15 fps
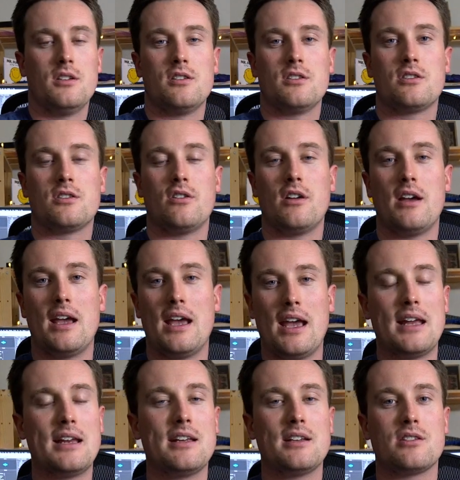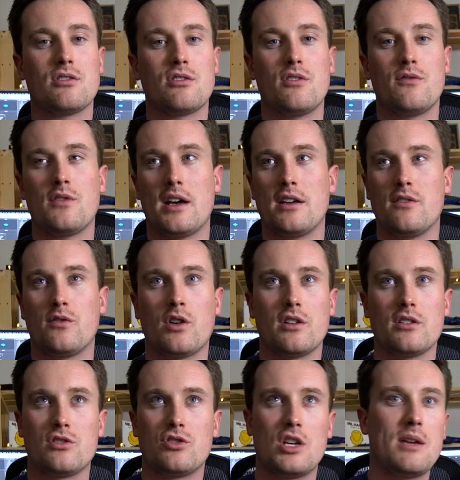So any sort of, you've
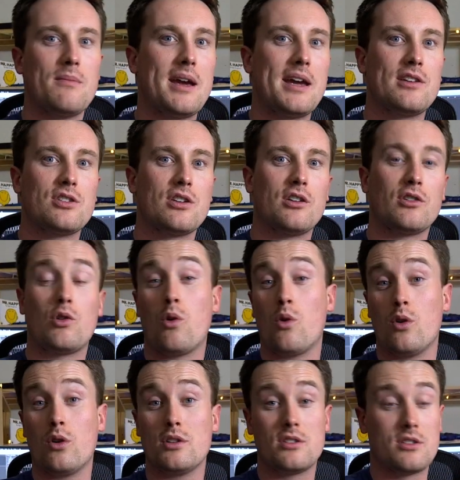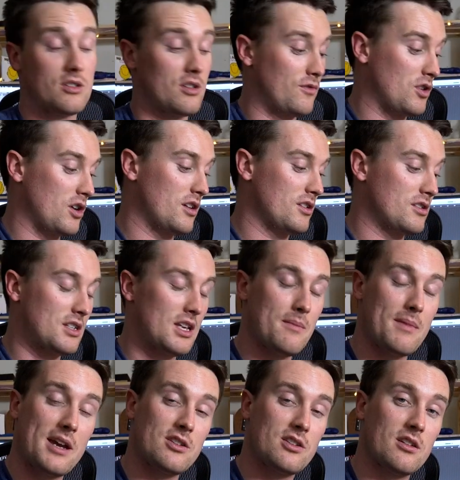got G major chords, you've got C
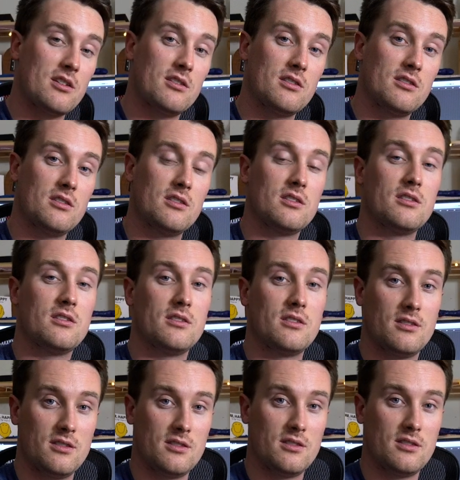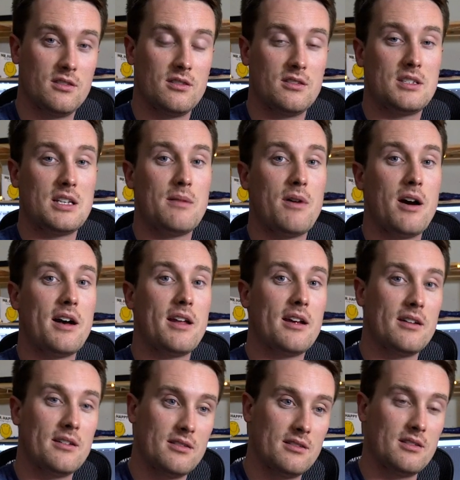major, D
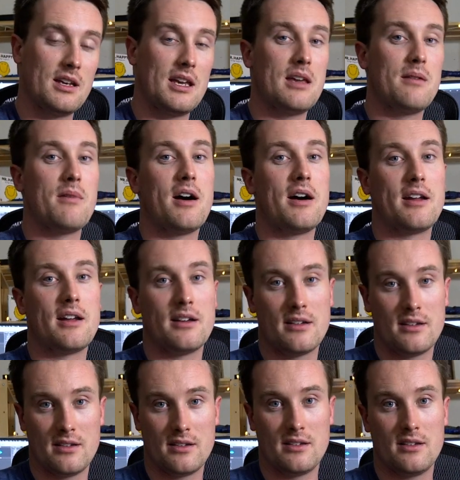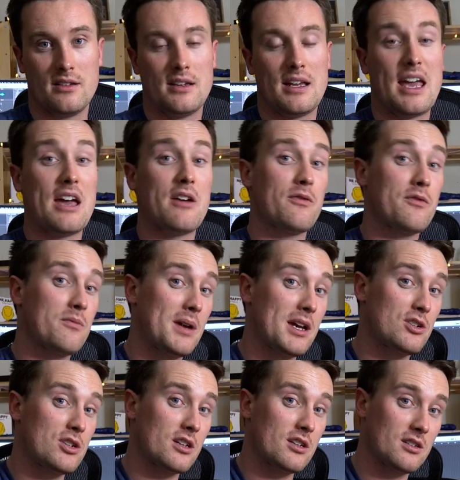minor, E minor, F
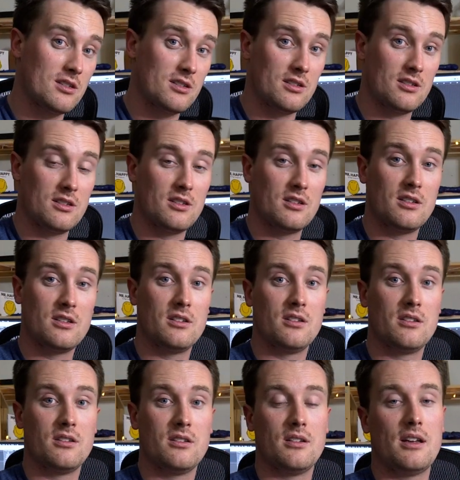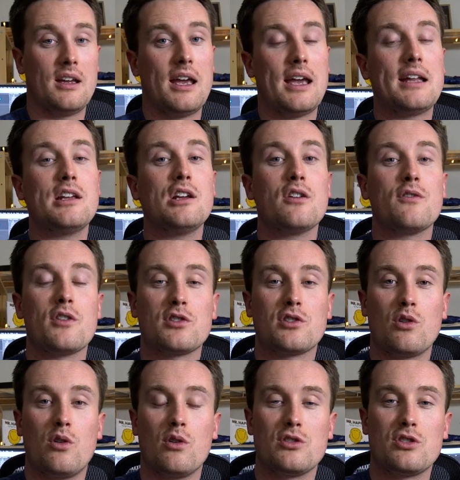major, any of those
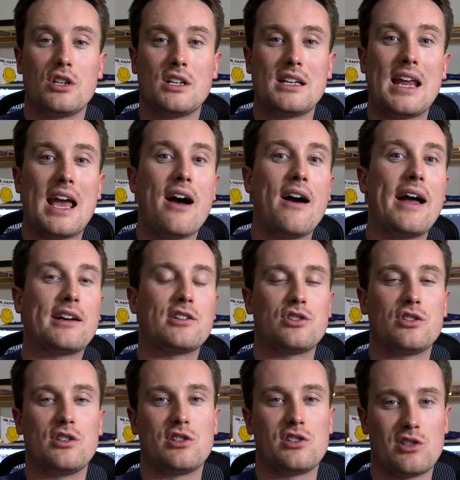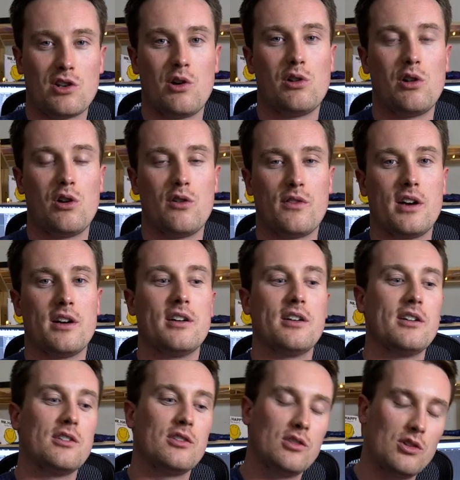chords you can now actually solo over
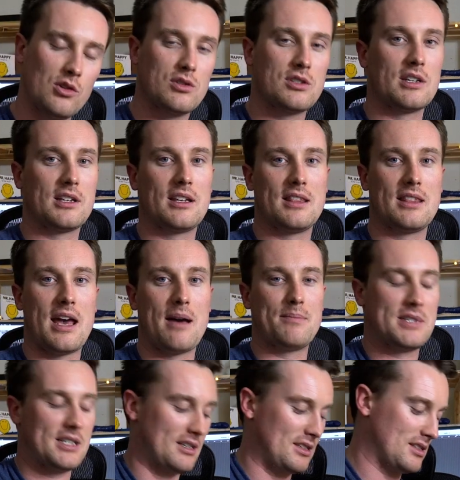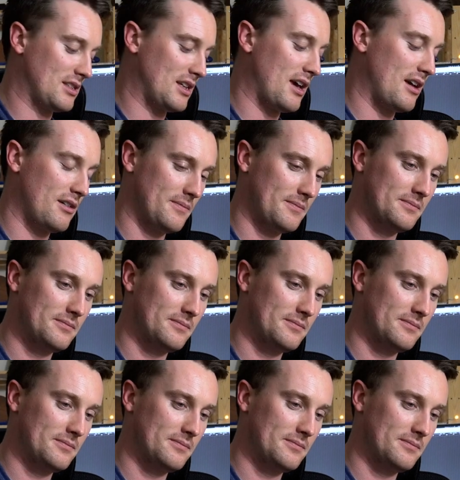using that particular scale.